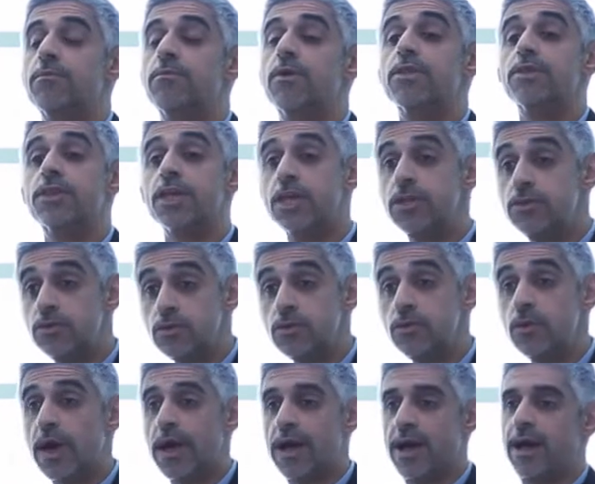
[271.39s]
but they do
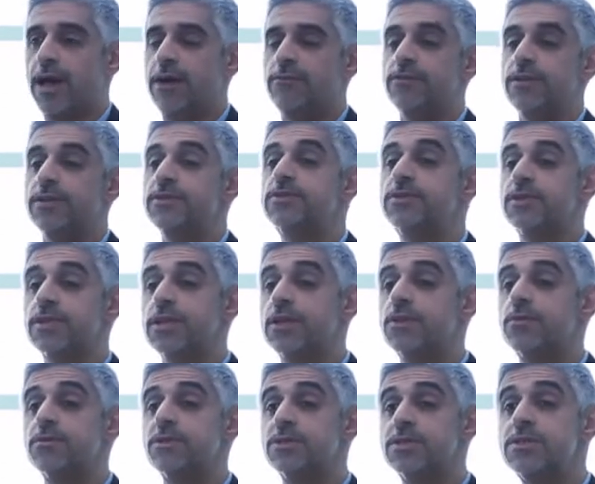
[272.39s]
have
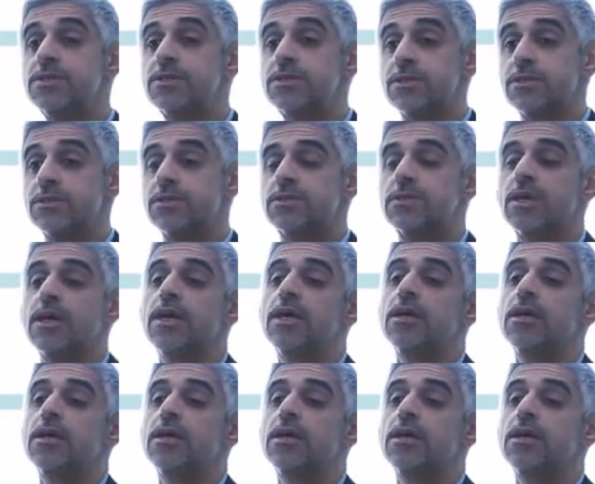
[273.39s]
insulin resistance.